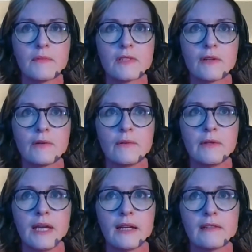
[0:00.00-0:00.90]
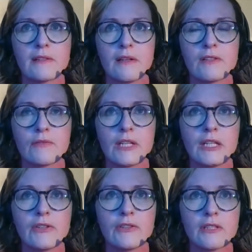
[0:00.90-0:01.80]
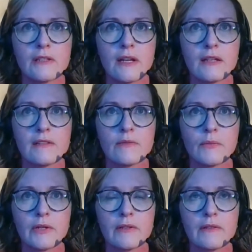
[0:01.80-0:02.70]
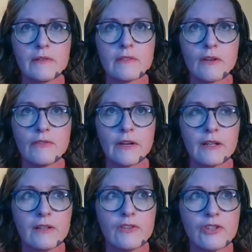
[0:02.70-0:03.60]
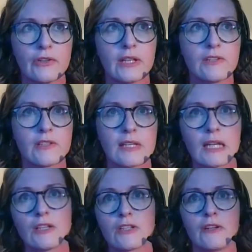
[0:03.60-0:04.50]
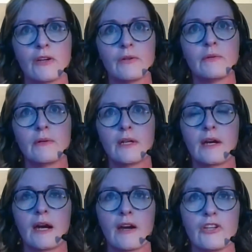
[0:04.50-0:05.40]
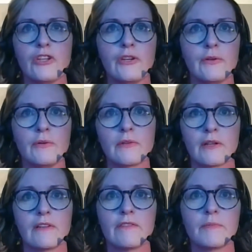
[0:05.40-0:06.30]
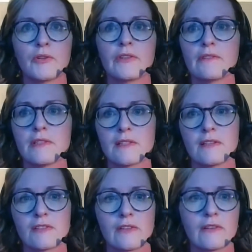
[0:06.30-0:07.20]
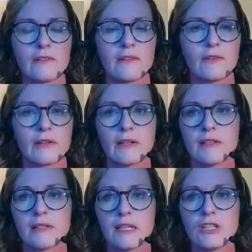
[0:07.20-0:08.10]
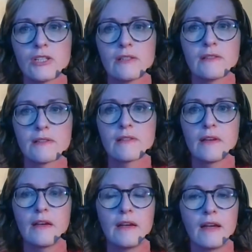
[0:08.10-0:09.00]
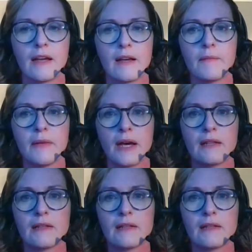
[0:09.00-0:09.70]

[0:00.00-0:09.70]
So yeah, it's really good, and we're so far enjoying just getting to know our new kind of brother and sister organizations, and